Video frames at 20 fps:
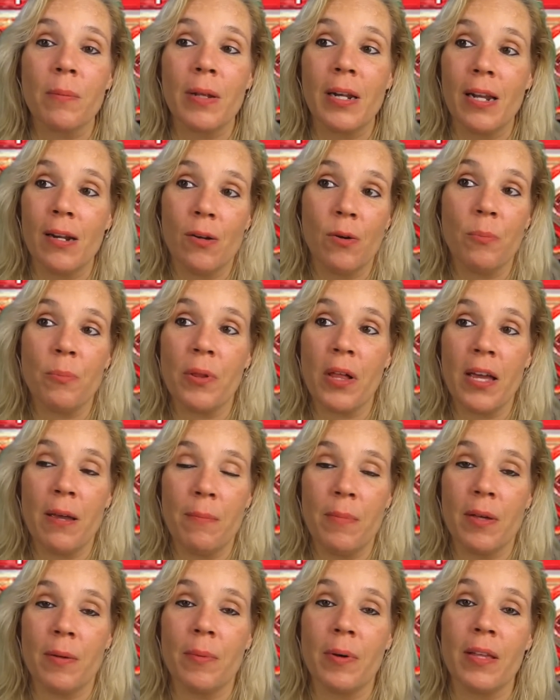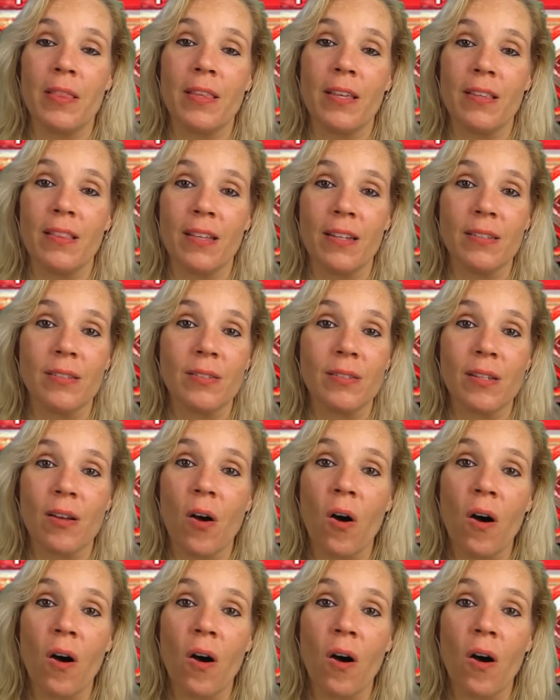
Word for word: And I don't blame him. I think that's